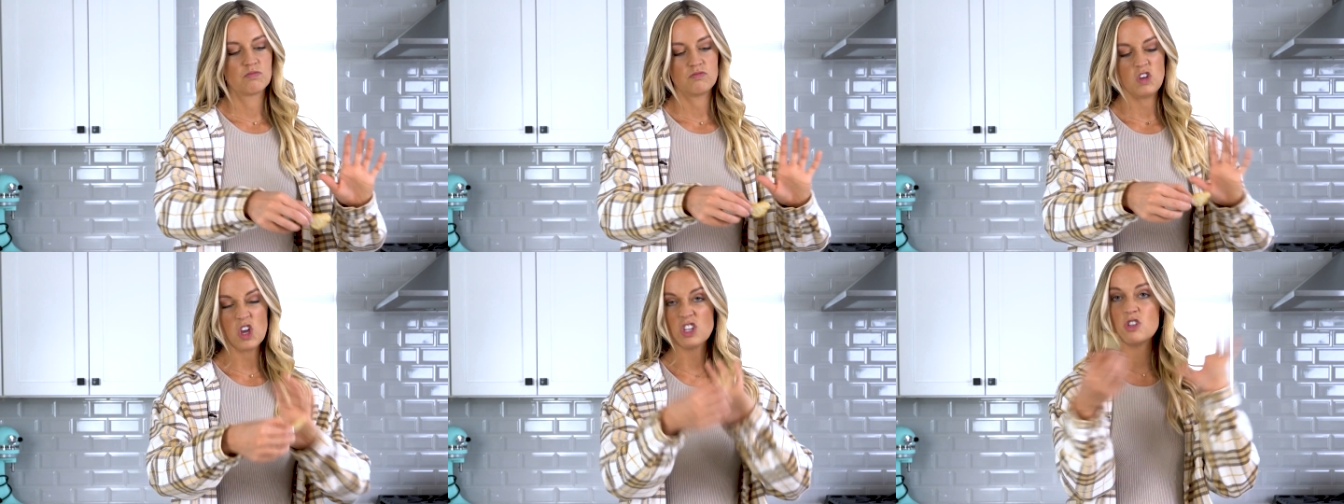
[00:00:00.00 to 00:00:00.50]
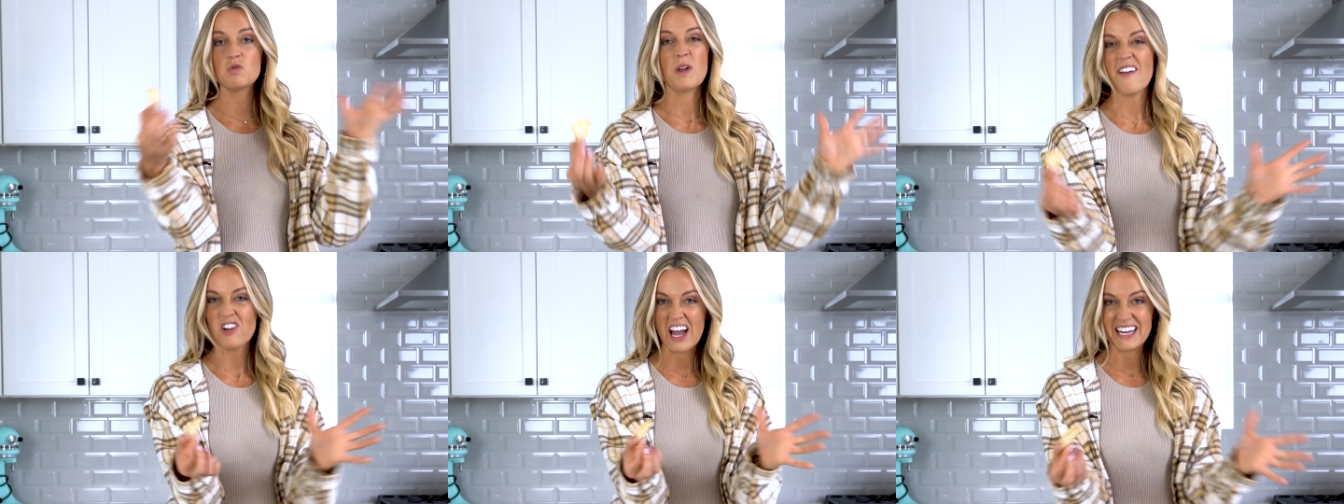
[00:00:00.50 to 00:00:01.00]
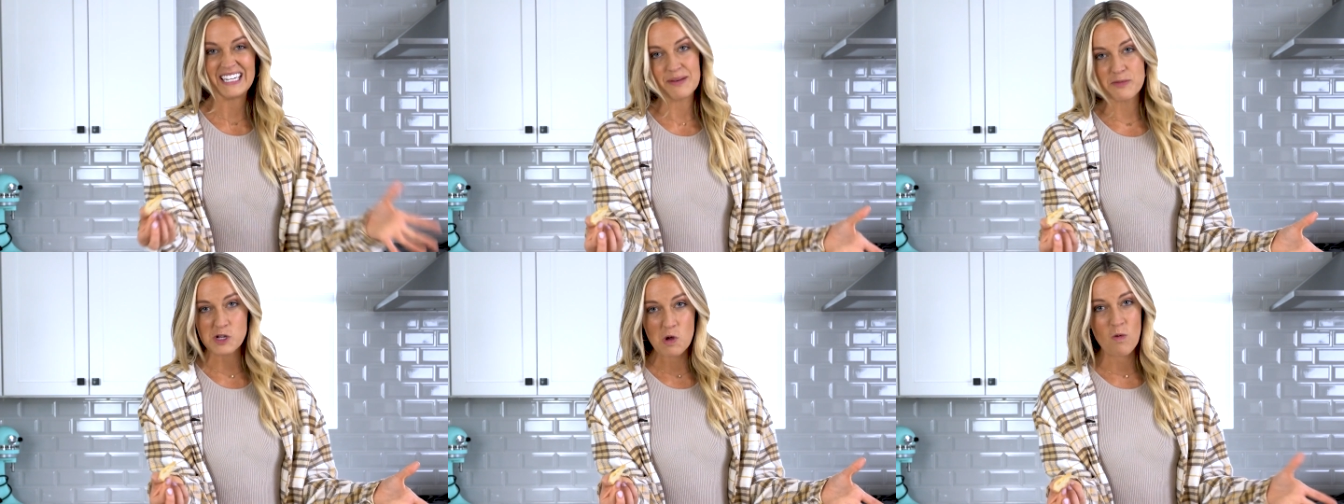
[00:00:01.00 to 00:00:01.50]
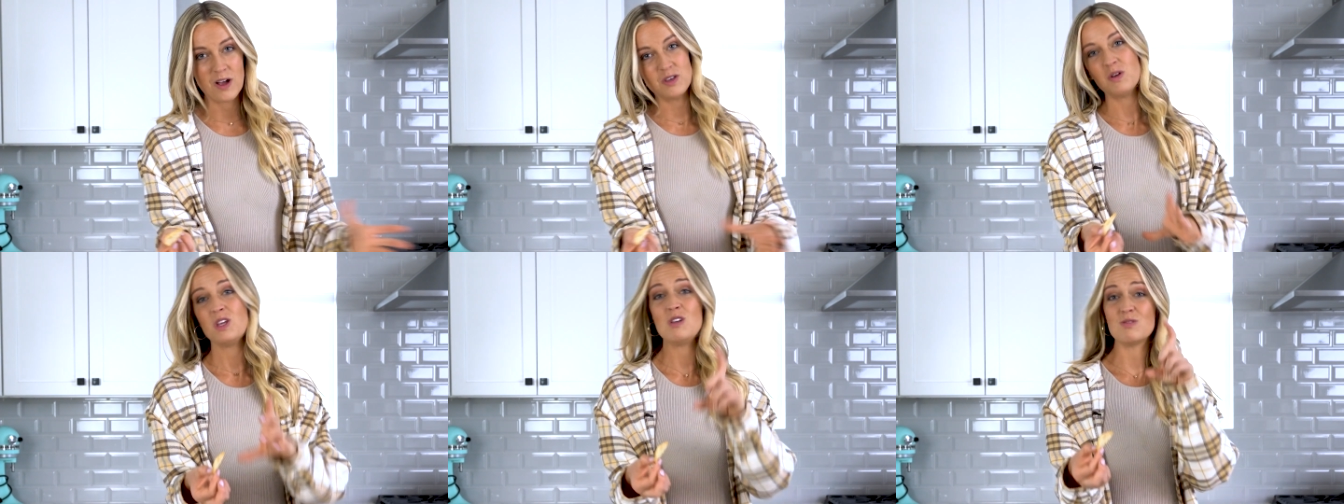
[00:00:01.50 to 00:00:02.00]
you can choose whatever kind of dipper you want.
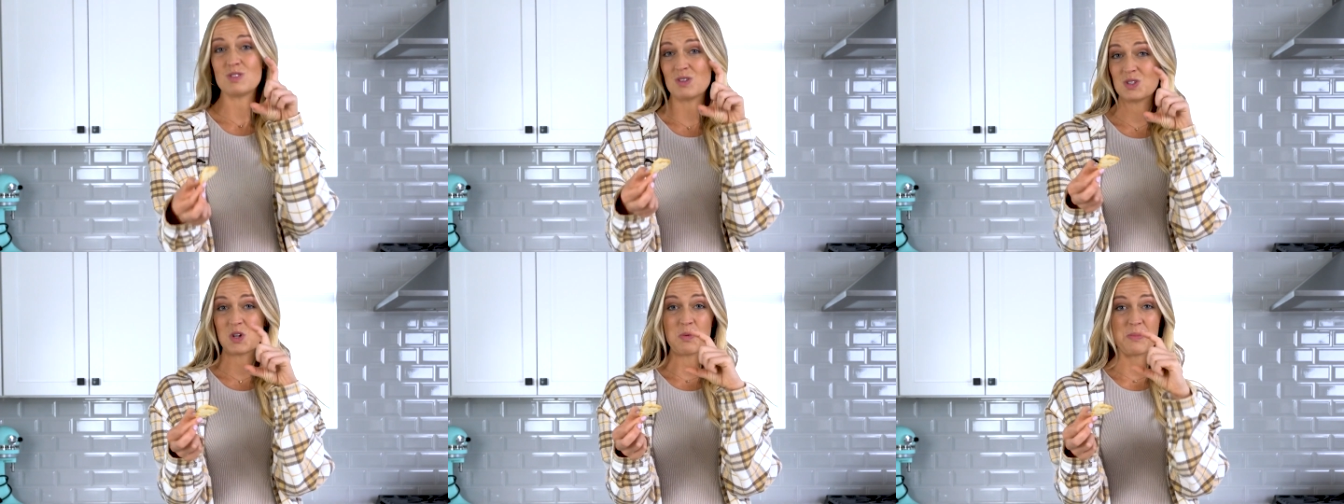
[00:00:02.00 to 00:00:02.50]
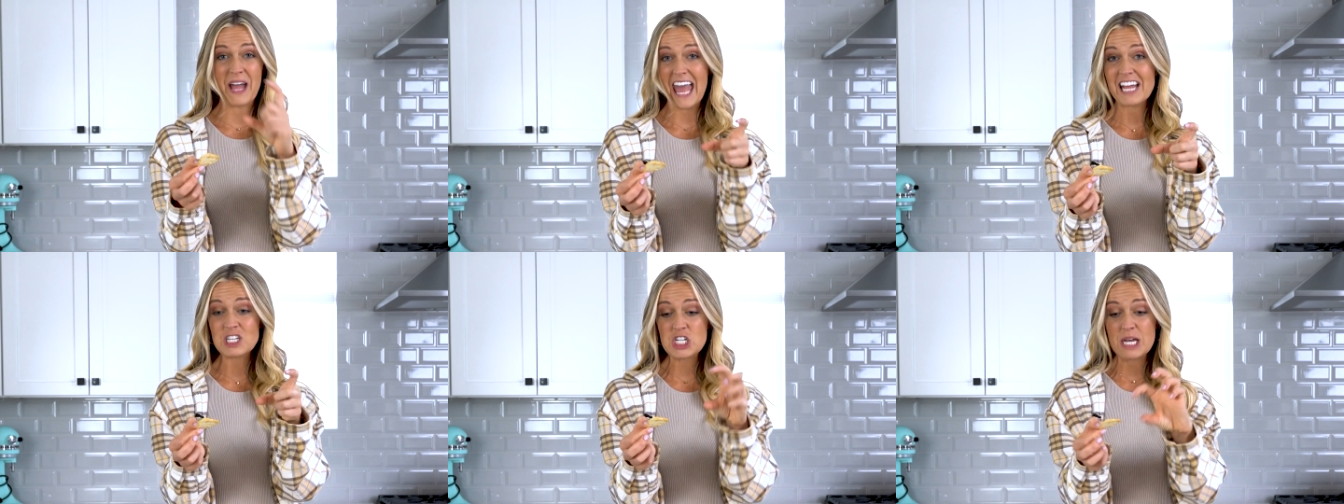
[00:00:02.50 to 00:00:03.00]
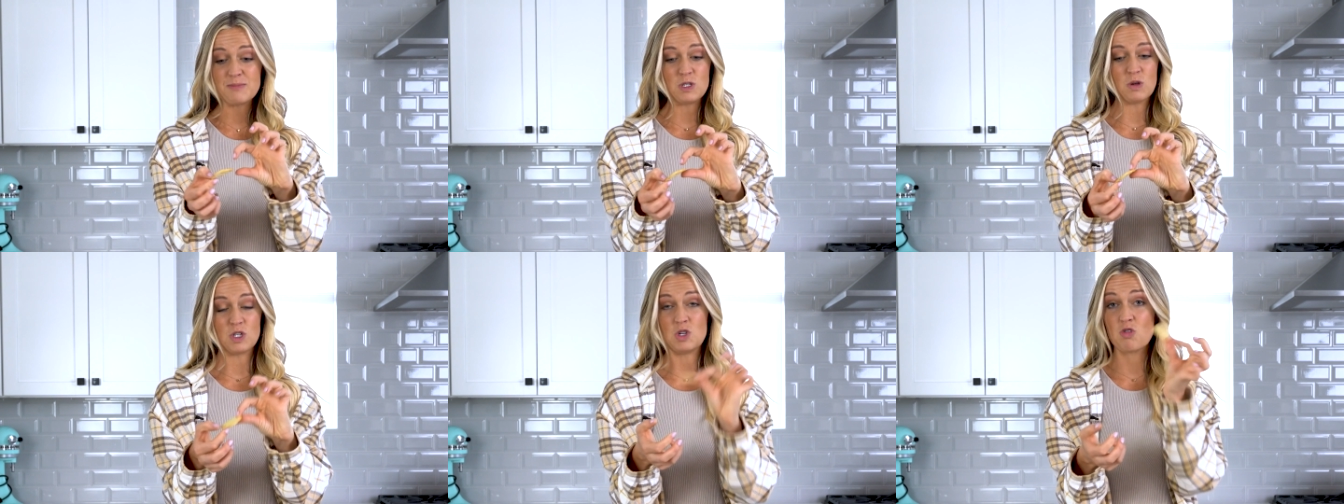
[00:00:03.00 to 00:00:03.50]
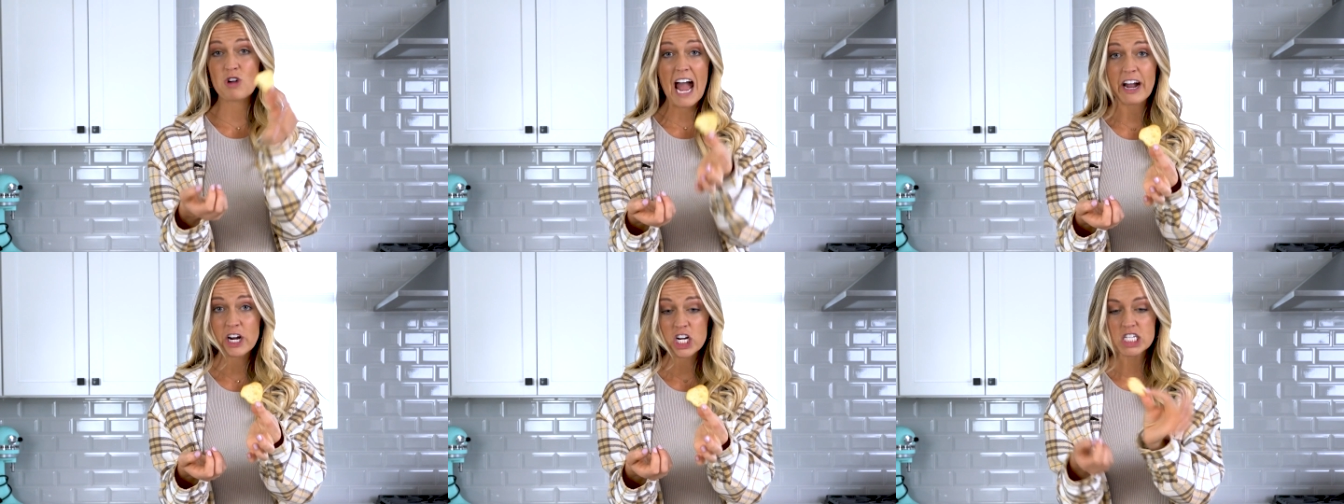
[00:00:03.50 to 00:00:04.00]
You can use those little baguette chips. You could do
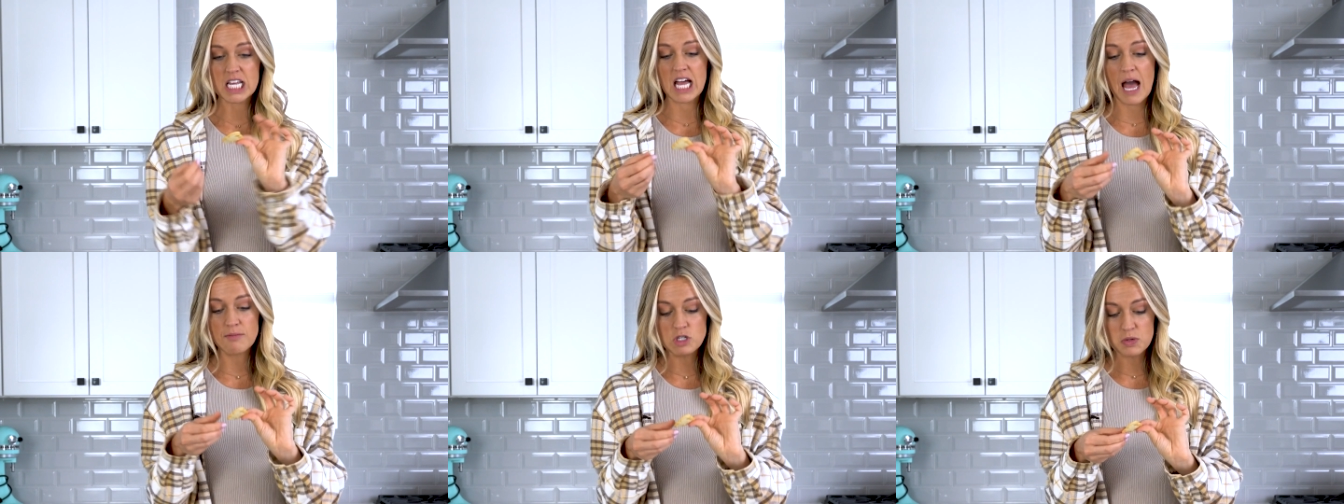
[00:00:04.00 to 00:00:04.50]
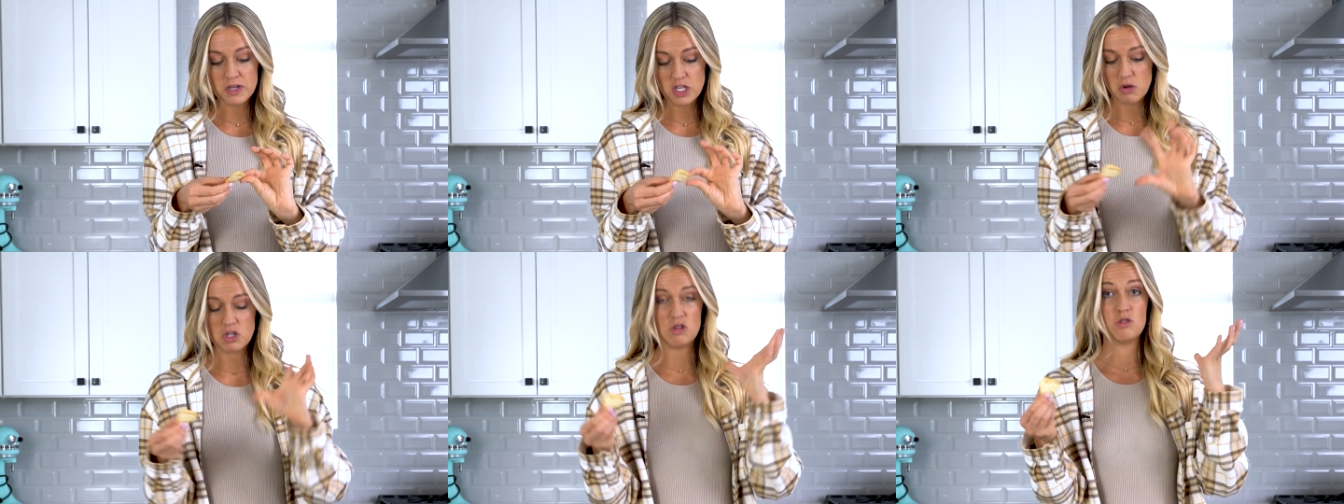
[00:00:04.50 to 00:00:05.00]
crackers like I'm doing. You could